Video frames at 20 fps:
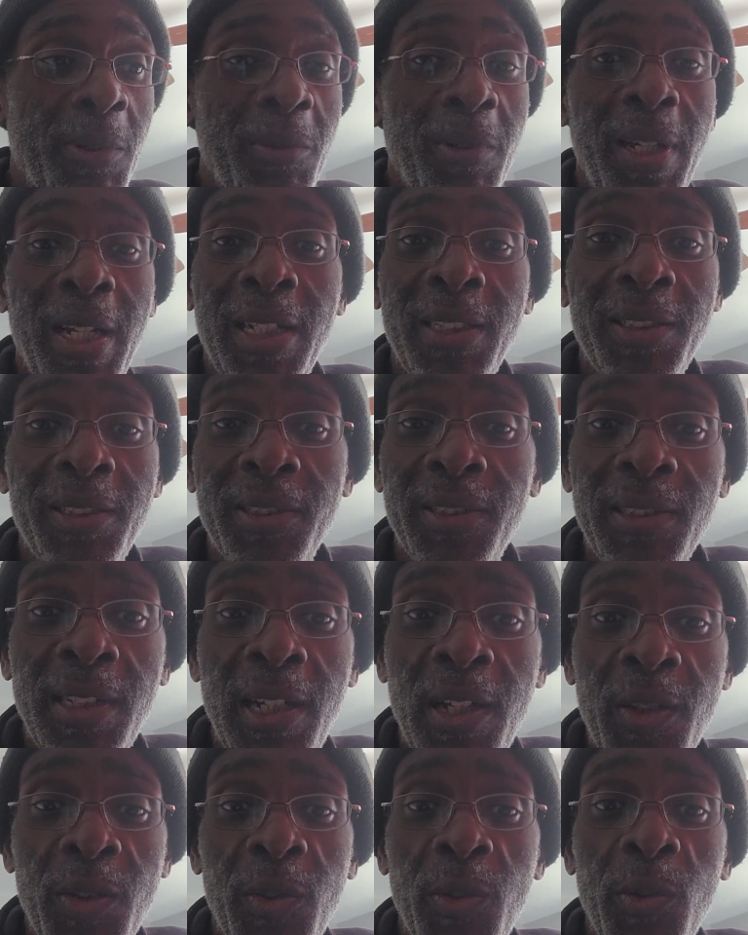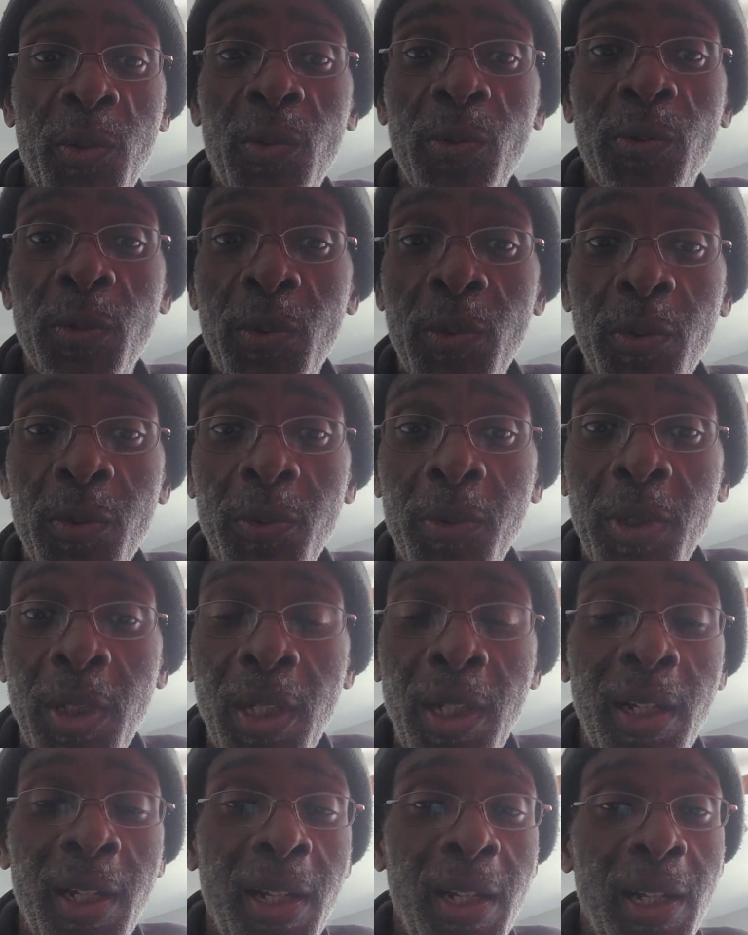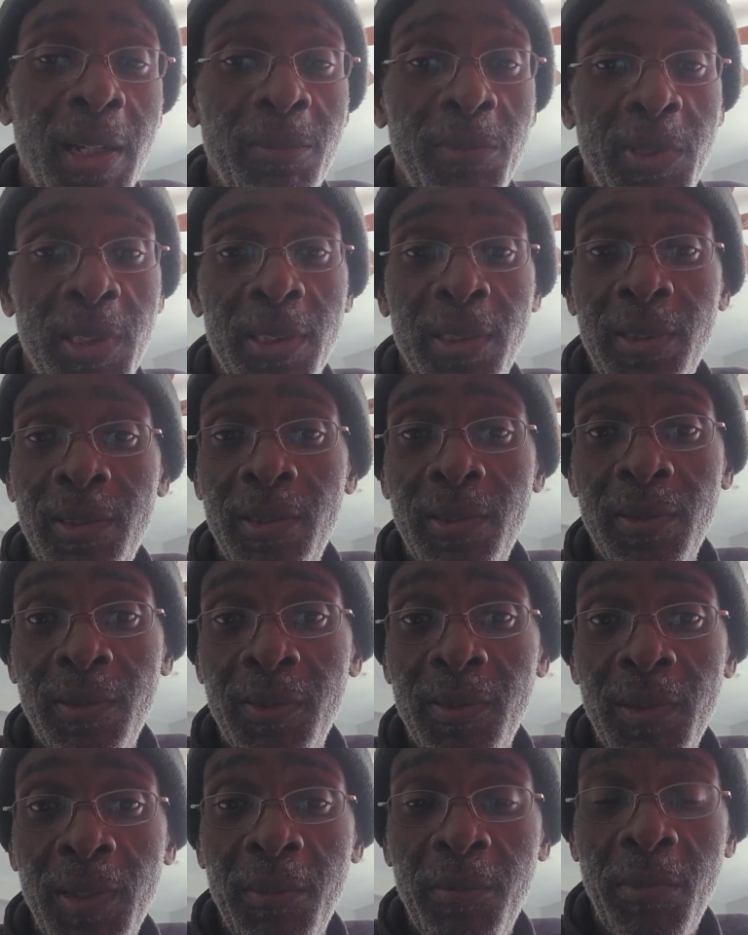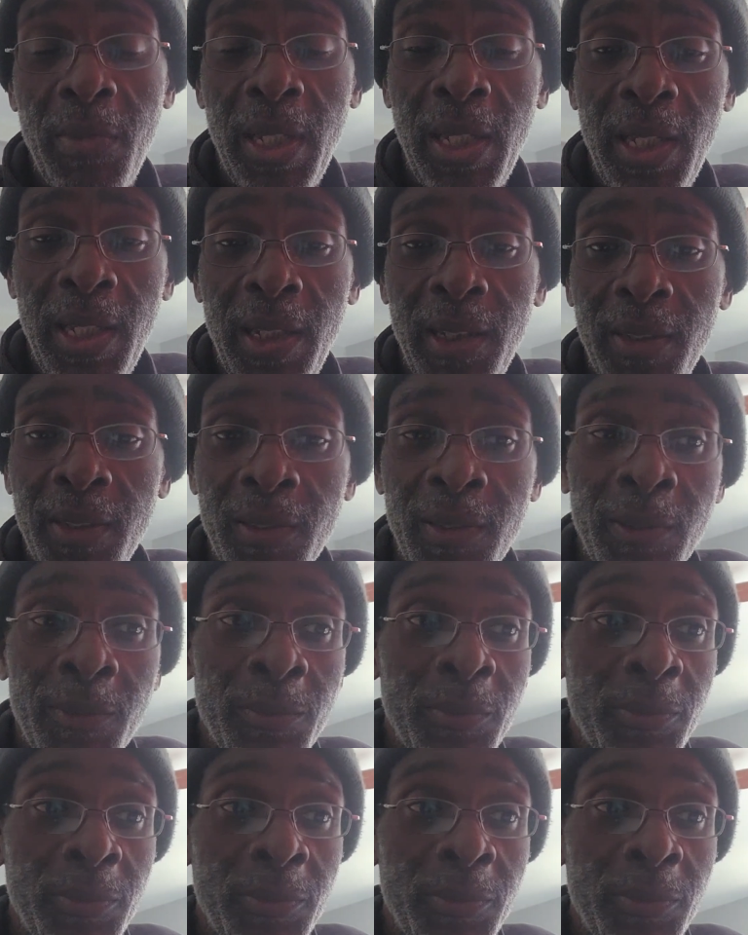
exercise guru. I'm just a man